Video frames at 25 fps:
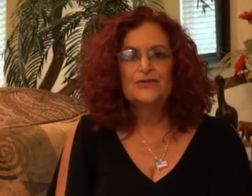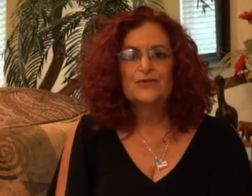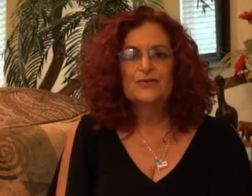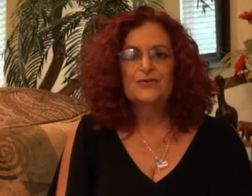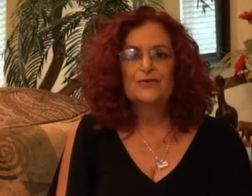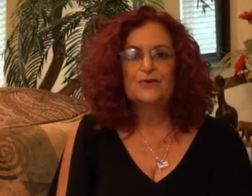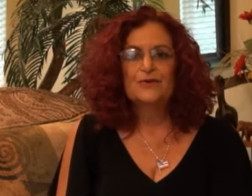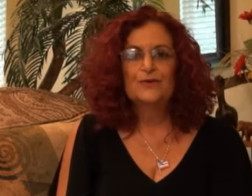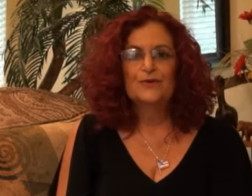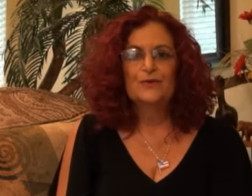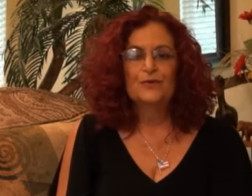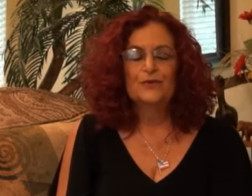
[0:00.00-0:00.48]

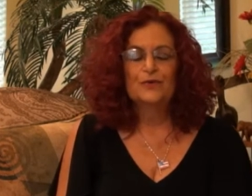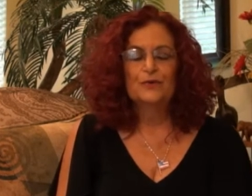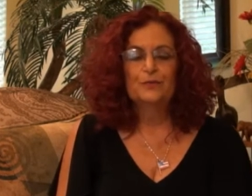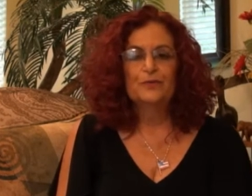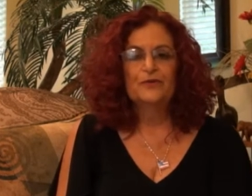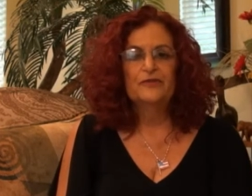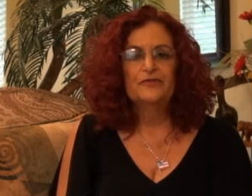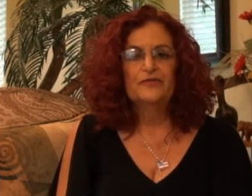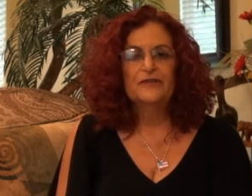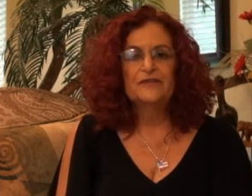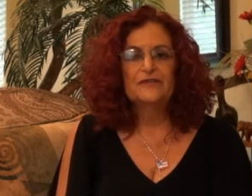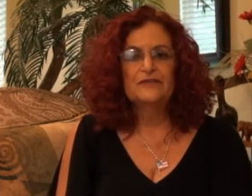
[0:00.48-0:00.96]
to a group
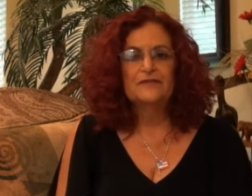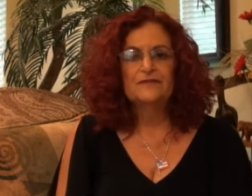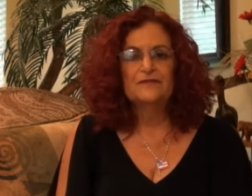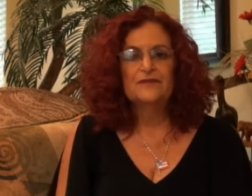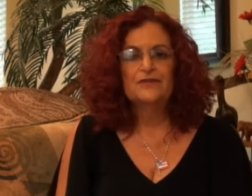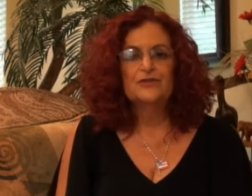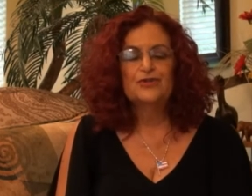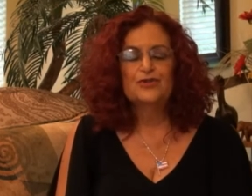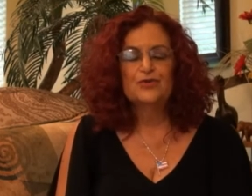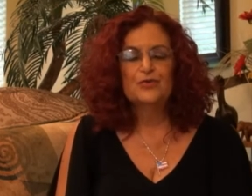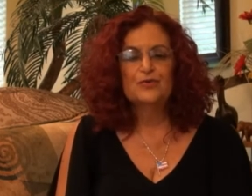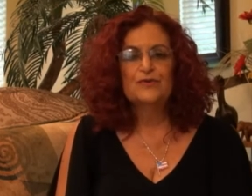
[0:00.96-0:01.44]
of
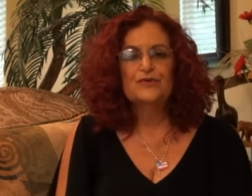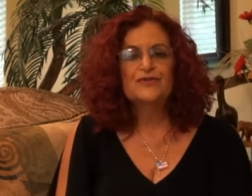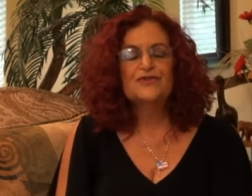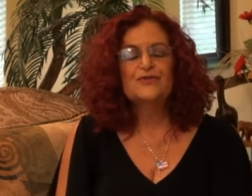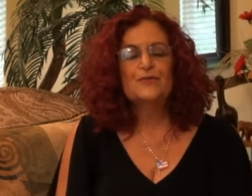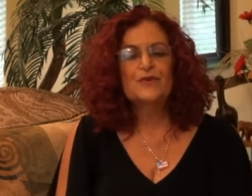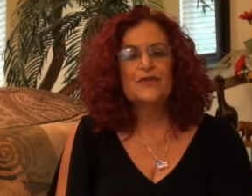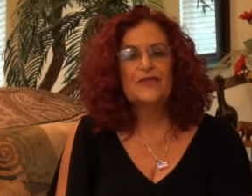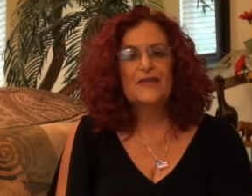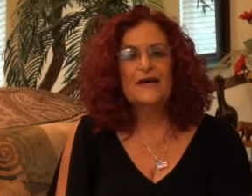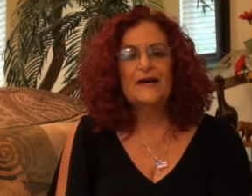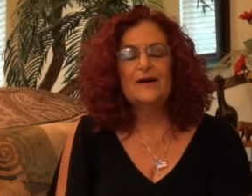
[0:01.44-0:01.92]
individuals
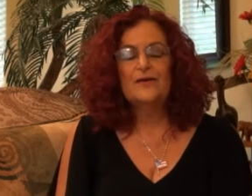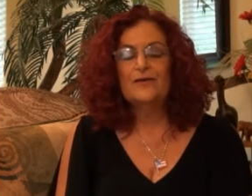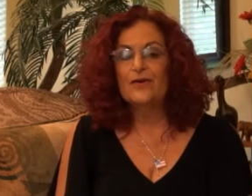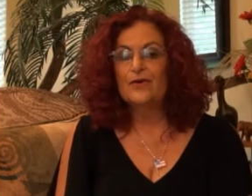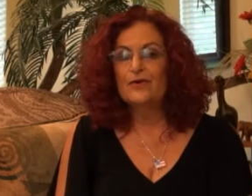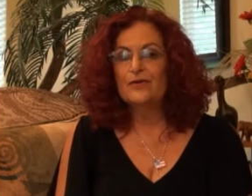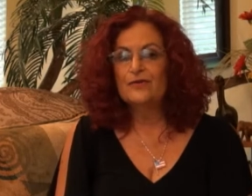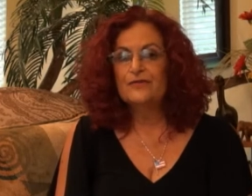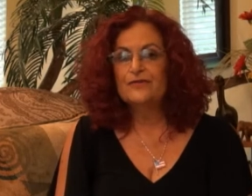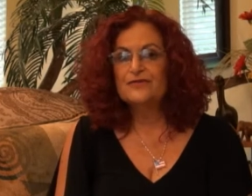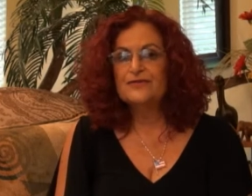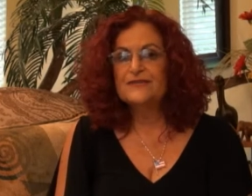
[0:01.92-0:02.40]
without
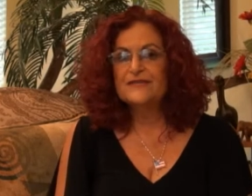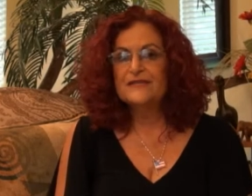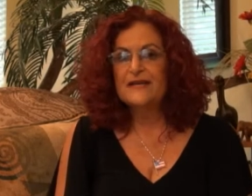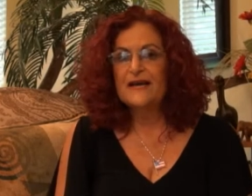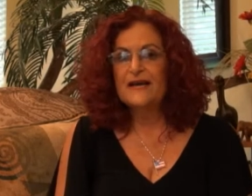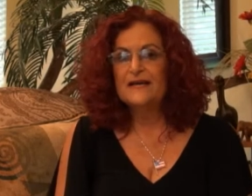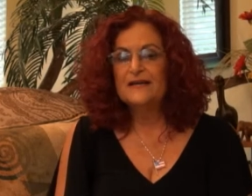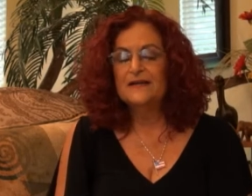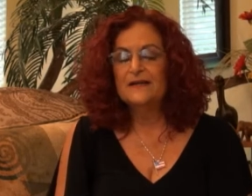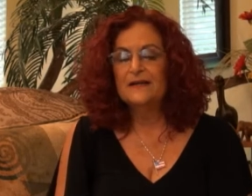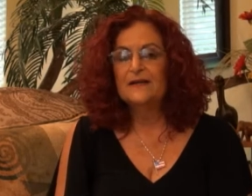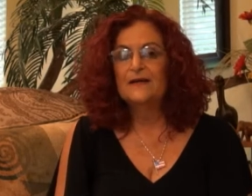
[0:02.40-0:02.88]

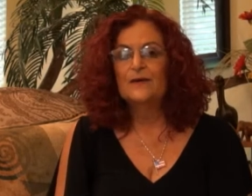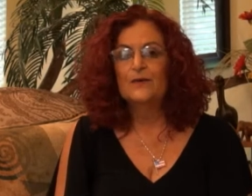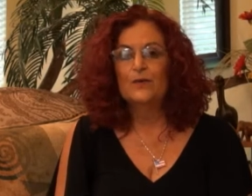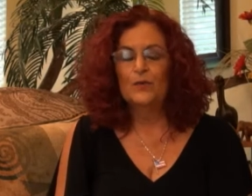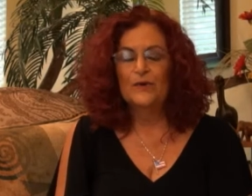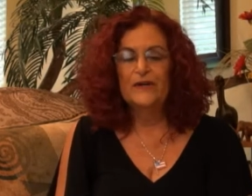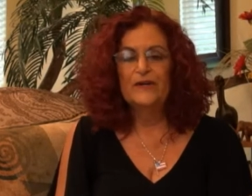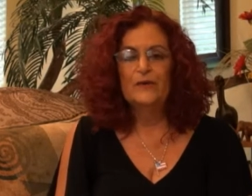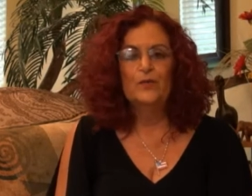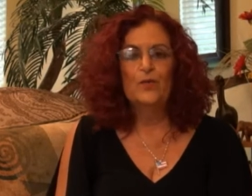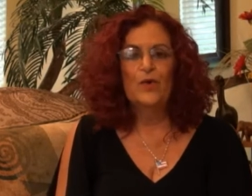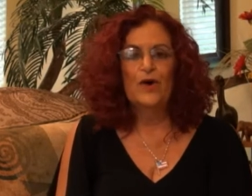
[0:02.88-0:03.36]
oversight,
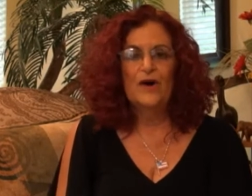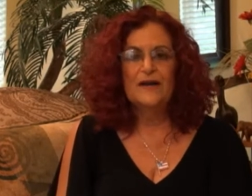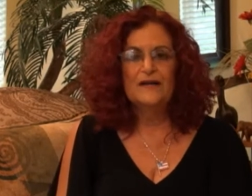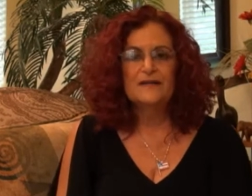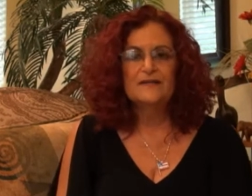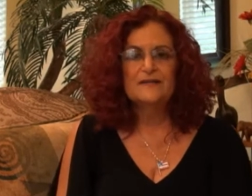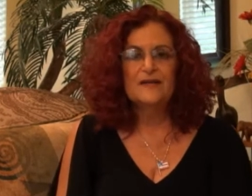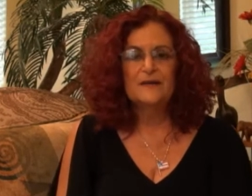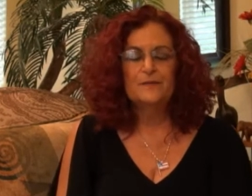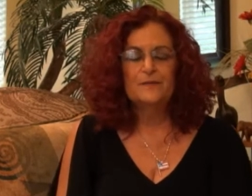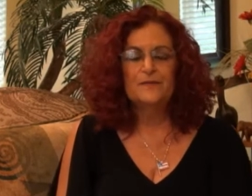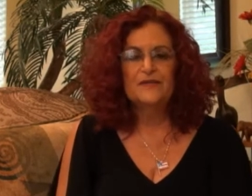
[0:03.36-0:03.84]
we
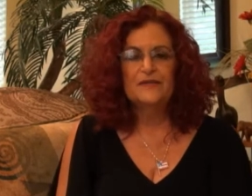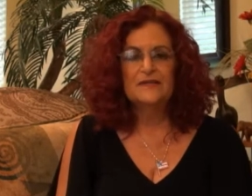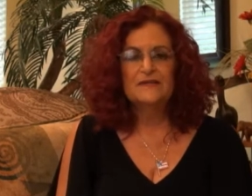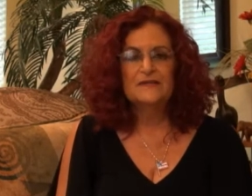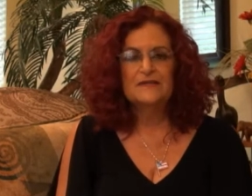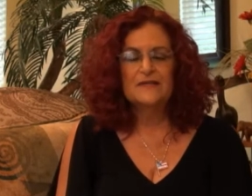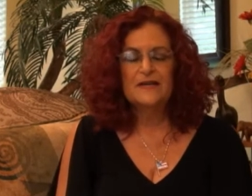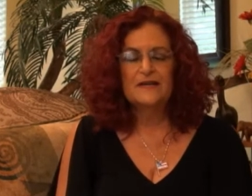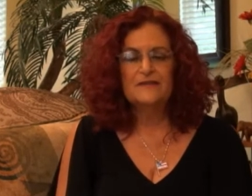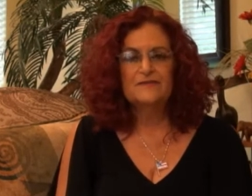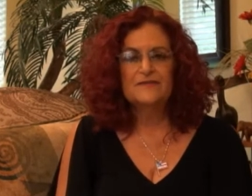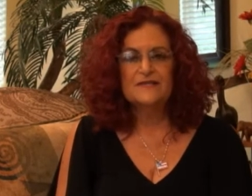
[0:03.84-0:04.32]
wind up in a
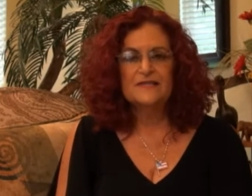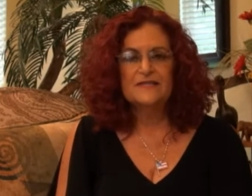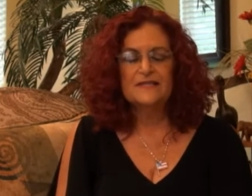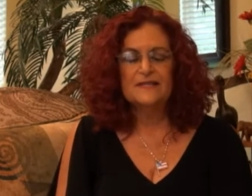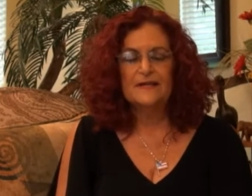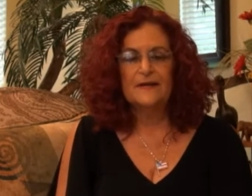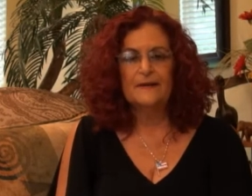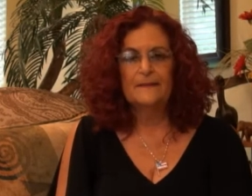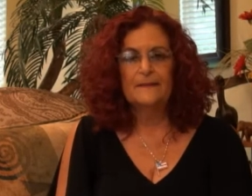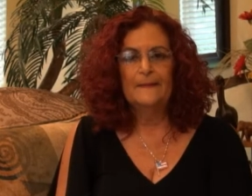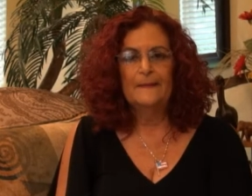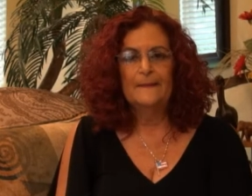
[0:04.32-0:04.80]

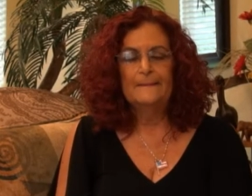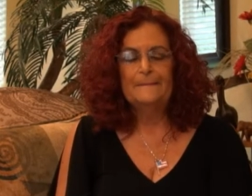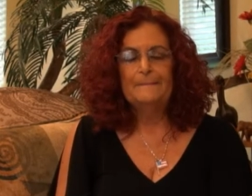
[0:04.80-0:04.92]
deficit.